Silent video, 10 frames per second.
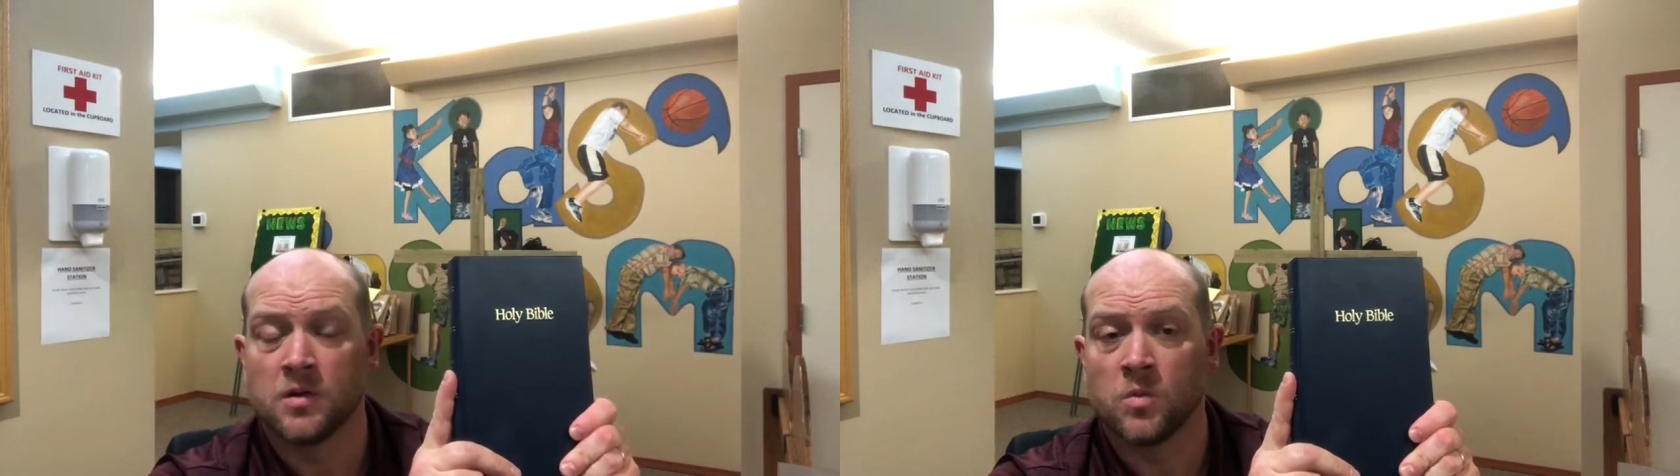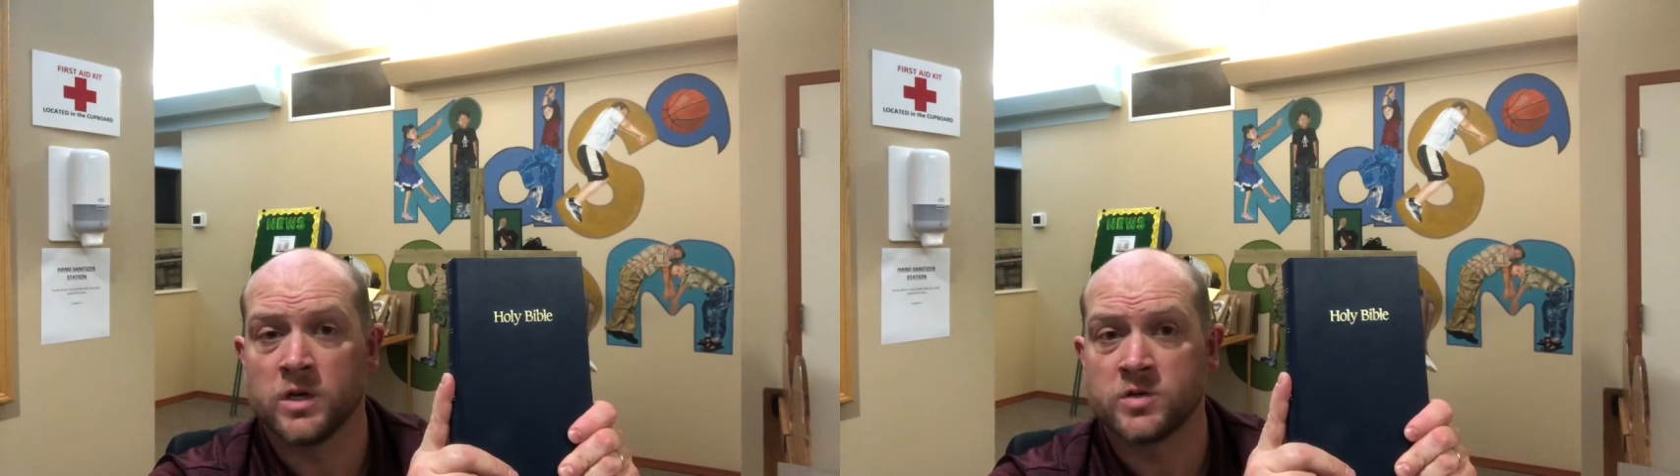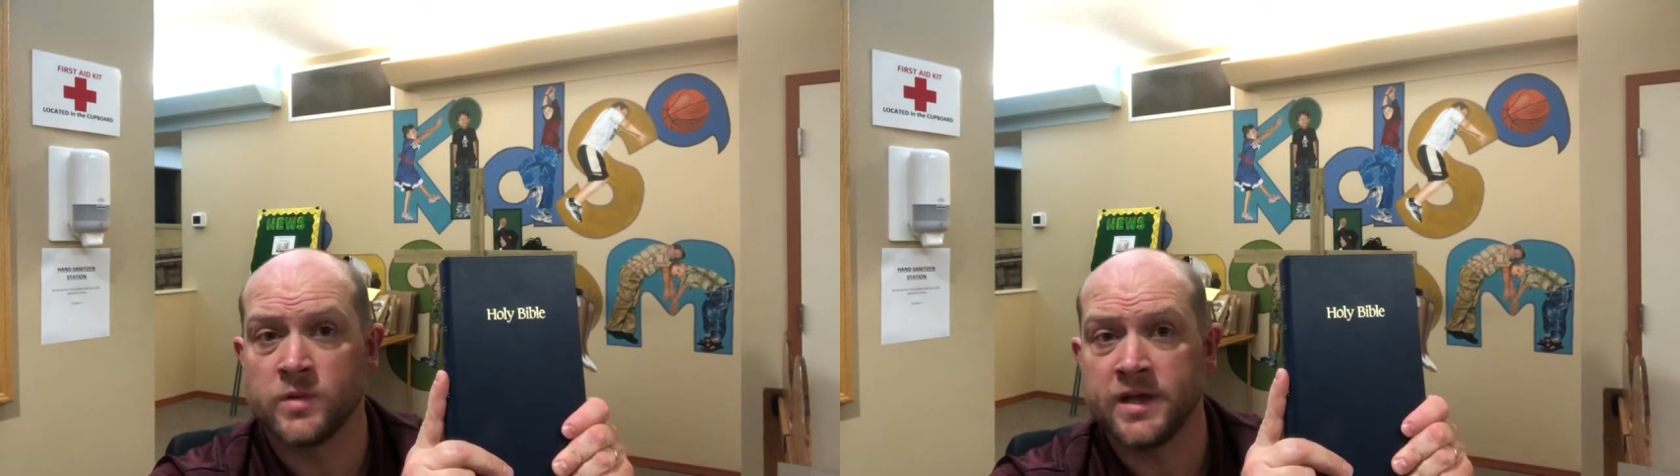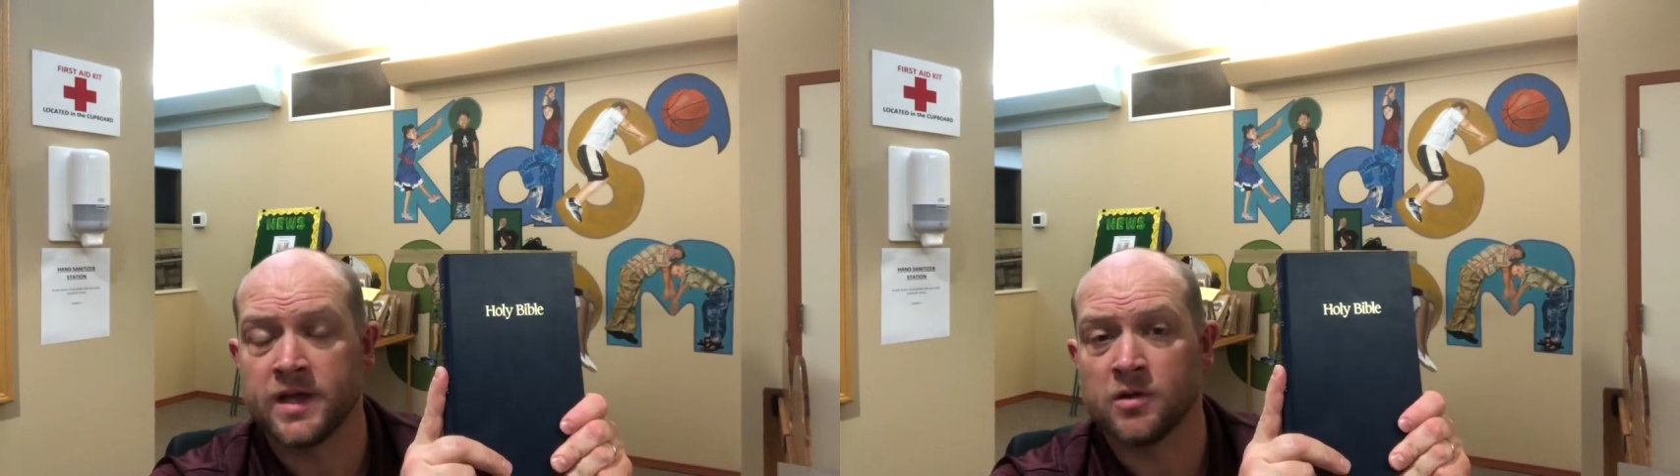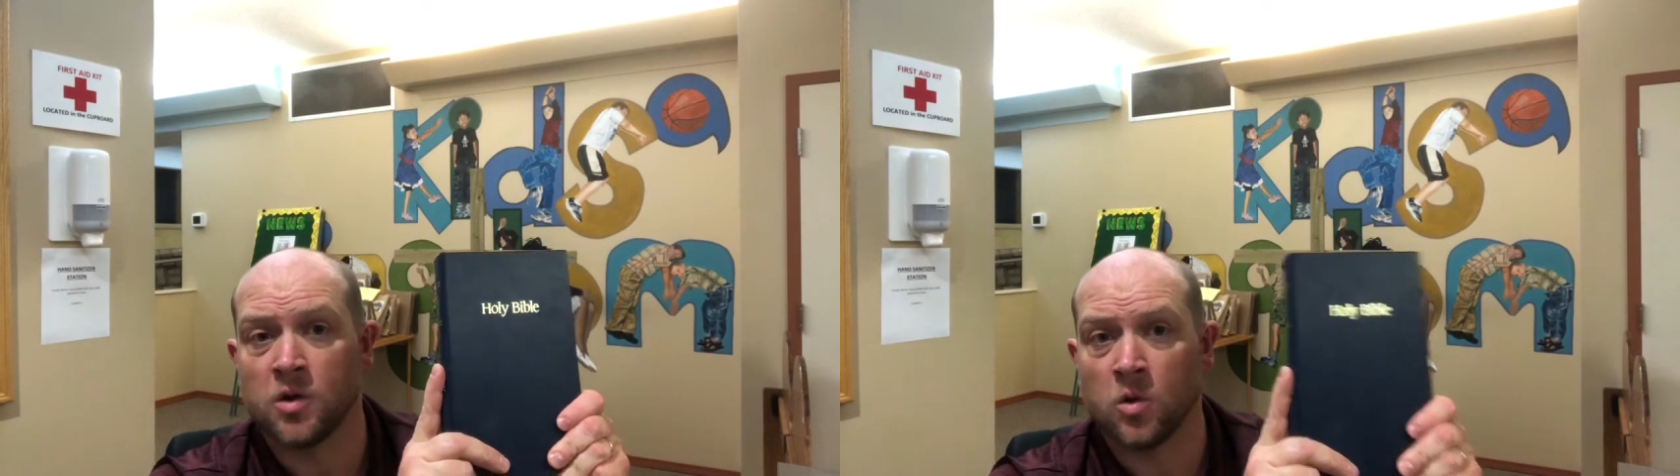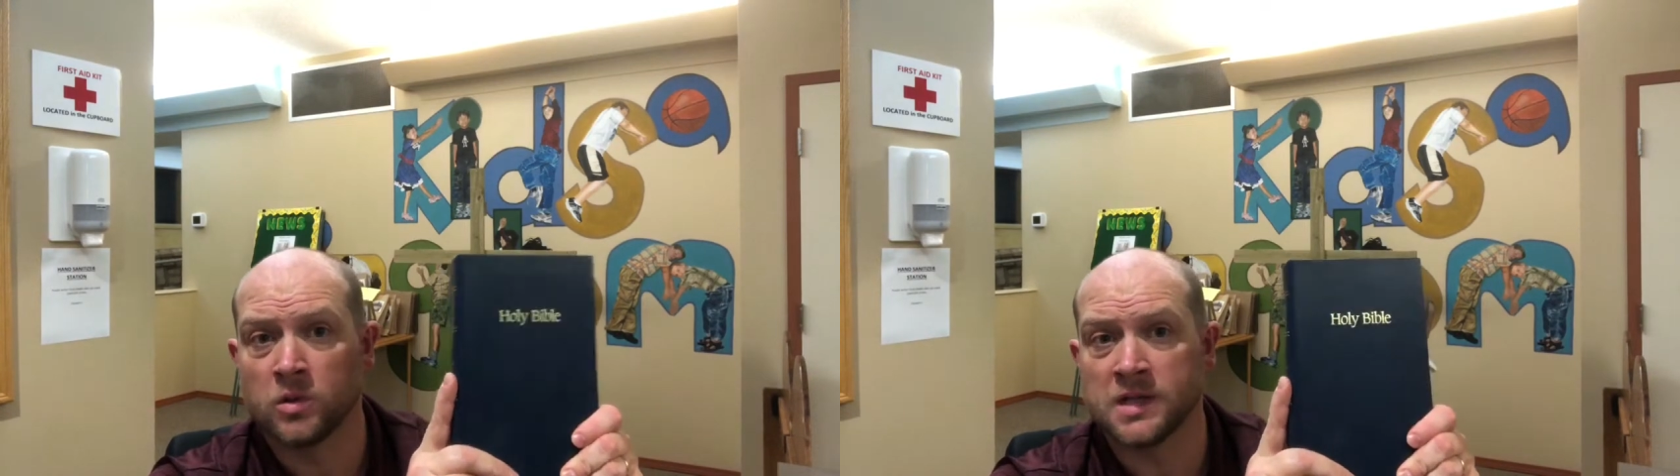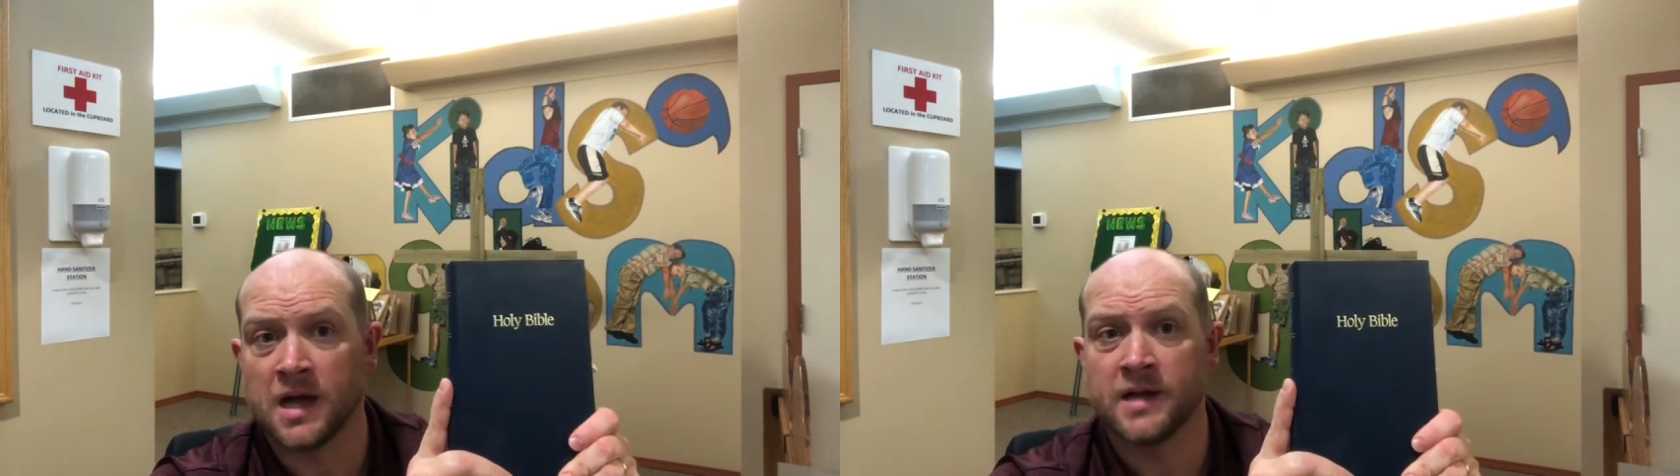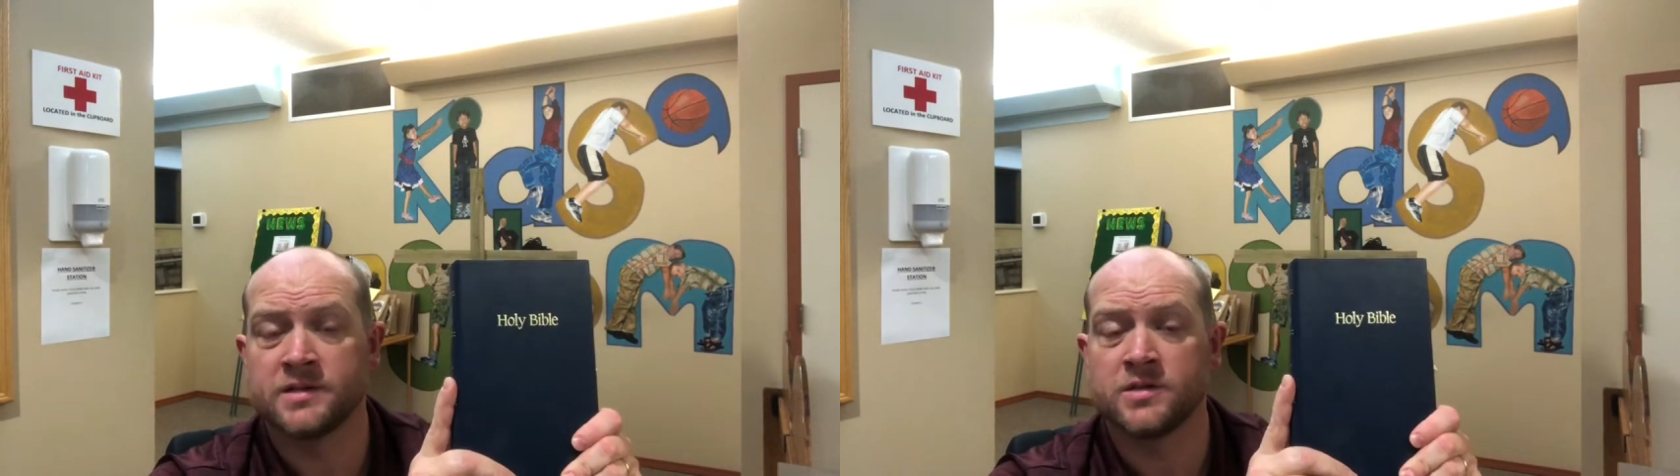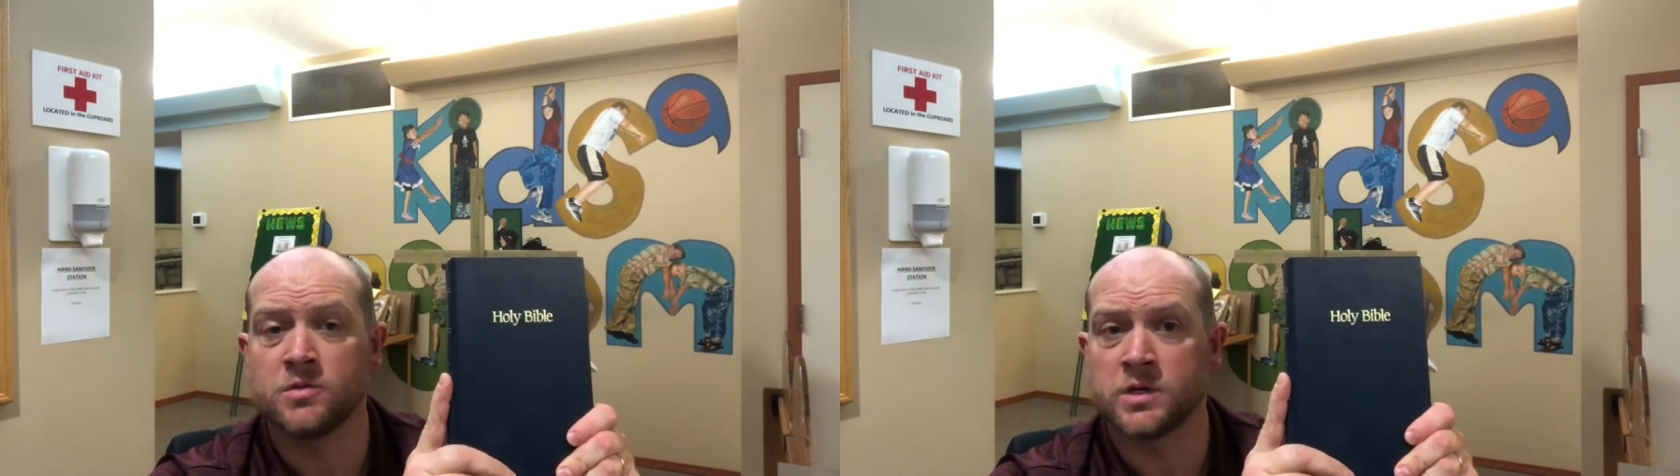which we can hold on to,